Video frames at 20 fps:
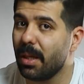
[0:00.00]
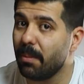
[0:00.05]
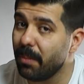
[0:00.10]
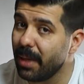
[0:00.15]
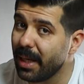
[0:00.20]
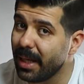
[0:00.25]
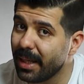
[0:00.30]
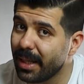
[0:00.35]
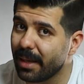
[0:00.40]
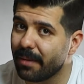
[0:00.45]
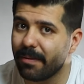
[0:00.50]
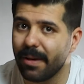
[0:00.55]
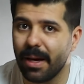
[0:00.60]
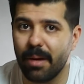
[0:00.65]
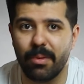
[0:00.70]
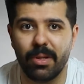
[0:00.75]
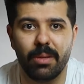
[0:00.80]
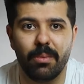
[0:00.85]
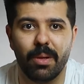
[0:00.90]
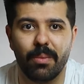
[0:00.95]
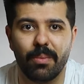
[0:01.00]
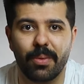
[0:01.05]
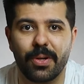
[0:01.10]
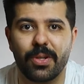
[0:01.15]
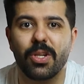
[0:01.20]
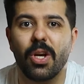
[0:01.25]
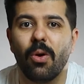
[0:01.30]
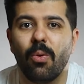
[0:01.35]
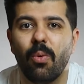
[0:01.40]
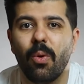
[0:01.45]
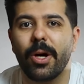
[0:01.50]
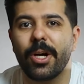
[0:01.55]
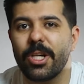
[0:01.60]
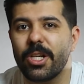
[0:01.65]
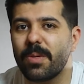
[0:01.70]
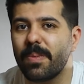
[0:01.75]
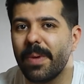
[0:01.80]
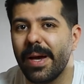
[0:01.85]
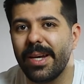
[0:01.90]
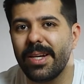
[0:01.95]
who are
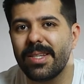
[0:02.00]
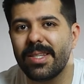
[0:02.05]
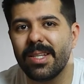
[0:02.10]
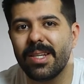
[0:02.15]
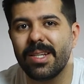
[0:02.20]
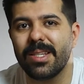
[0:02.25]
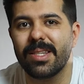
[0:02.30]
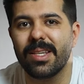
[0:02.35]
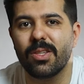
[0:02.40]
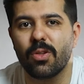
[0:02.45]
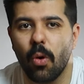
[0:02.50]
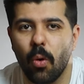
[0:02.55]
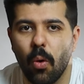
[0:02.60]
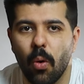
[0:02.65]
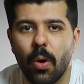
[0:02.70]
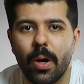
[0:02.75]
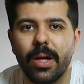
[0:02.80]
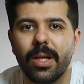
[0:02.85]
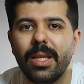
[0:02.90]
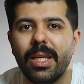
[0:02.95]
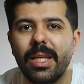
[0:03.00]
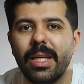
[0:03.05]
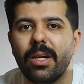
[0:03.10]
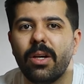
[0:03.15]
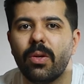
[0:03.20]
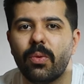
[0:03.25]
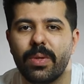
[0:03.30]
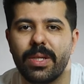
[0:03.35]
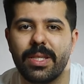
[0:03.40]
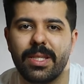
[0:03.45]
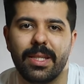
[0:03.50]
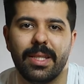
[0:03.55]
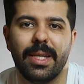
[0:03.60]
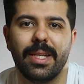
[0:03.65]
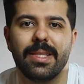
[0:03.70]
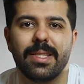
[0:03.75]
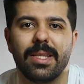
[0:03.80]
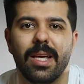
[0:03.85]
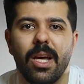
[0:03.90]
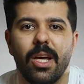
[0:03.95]
Spanish citizens or legal
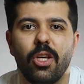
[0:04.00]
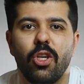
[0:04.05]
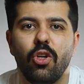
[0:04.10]
residents,